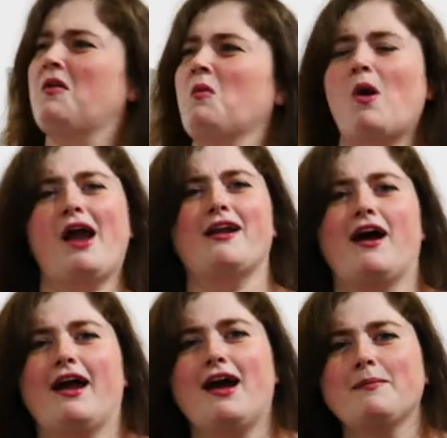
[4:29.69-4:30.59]
Why
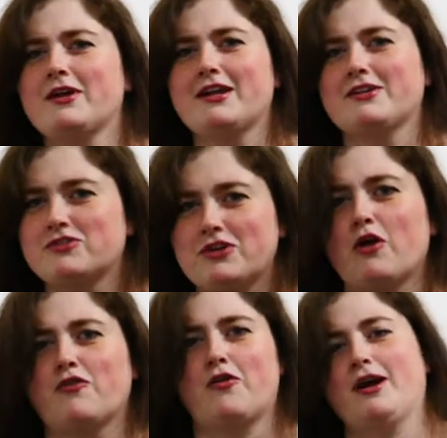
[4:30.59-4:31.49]
not? I'm gonna
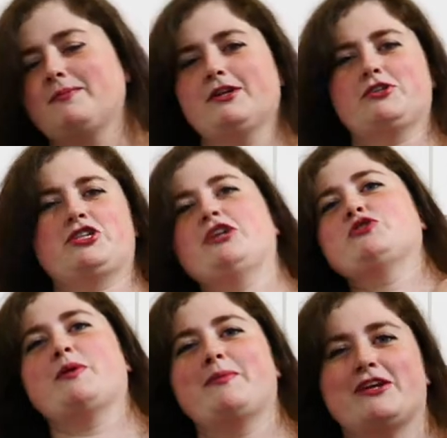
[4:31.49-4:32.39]
go for it. I'm gonna
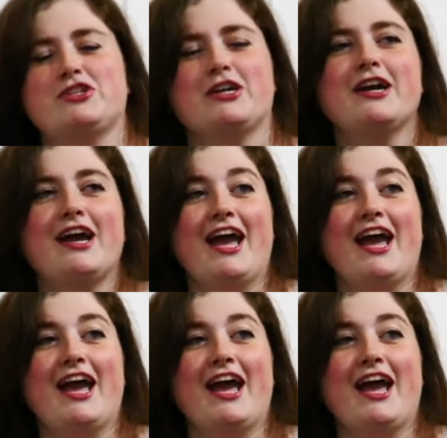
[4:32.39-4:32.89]
change my major.